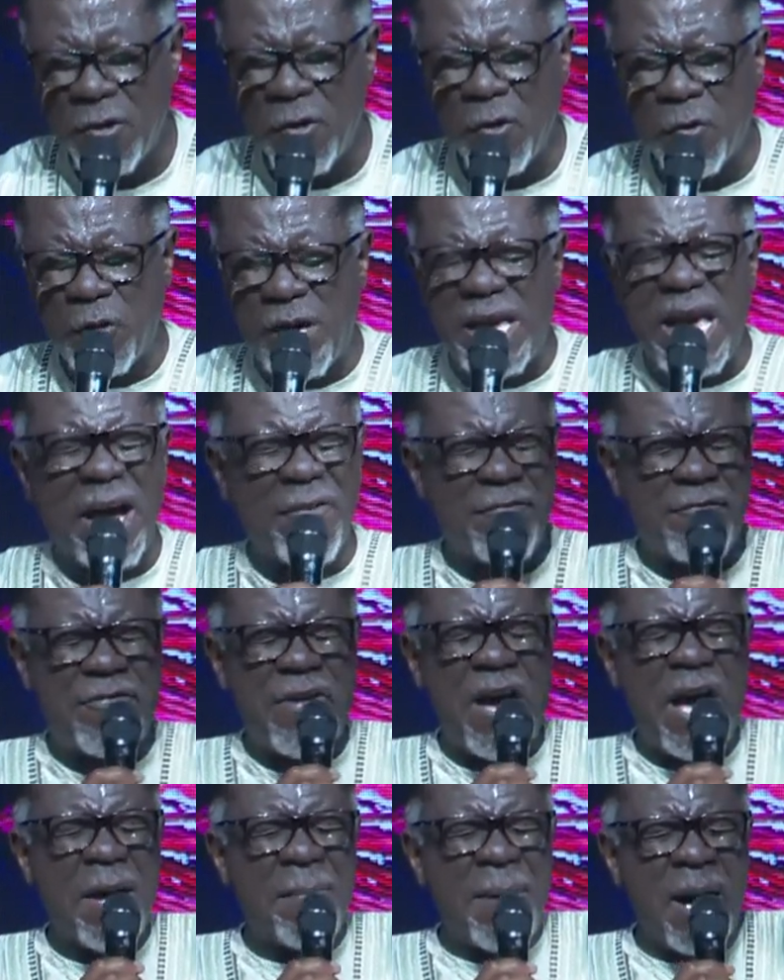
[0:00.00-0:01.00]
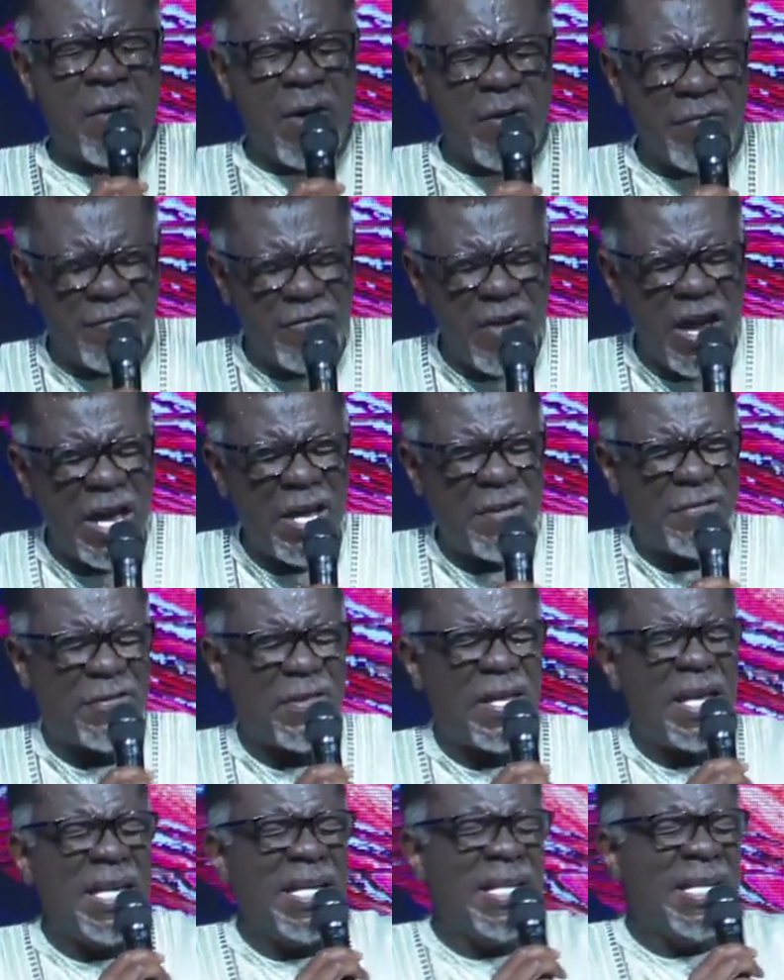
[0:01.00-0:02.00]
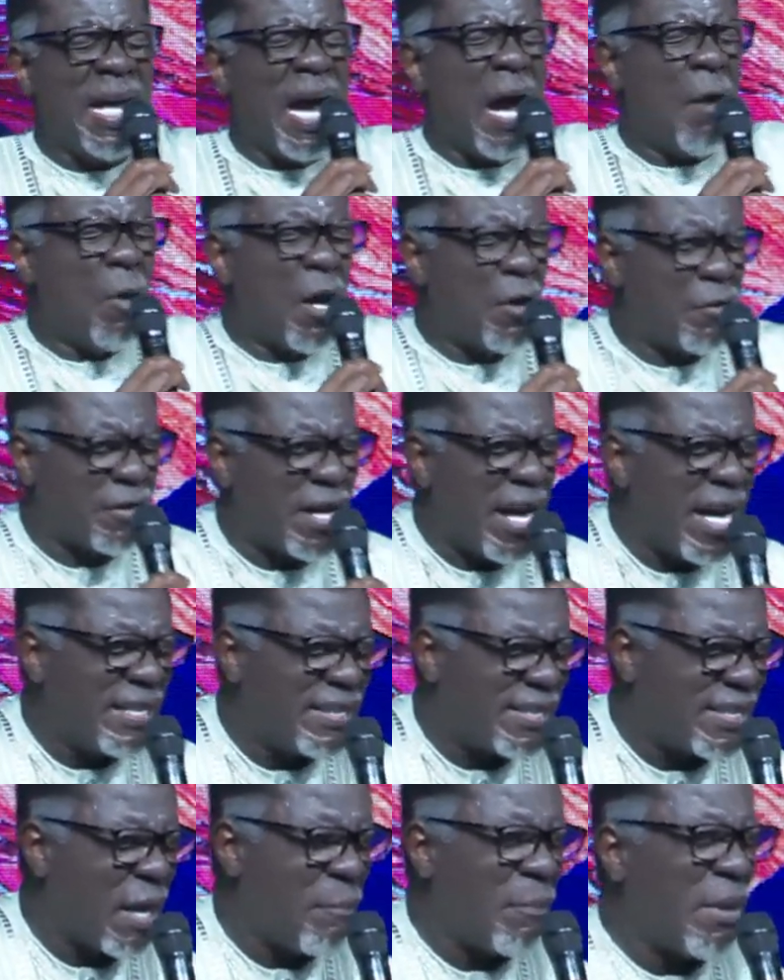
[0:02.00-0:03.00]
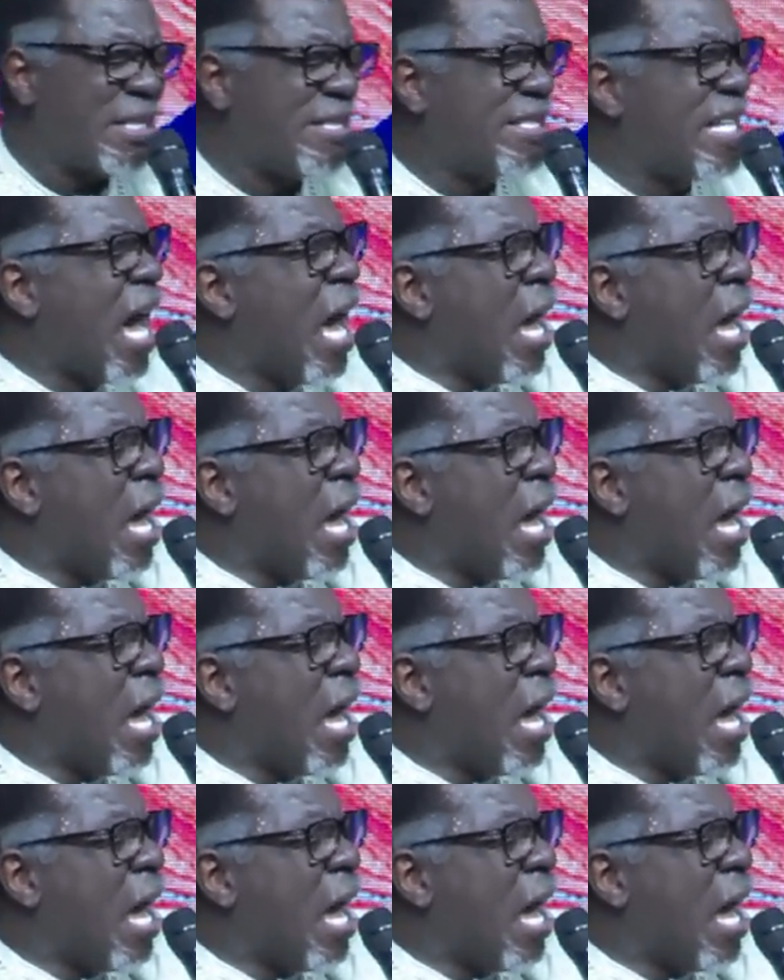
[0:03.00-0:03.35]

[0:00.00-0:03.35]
We affirm our faith in our race. Somebody say, I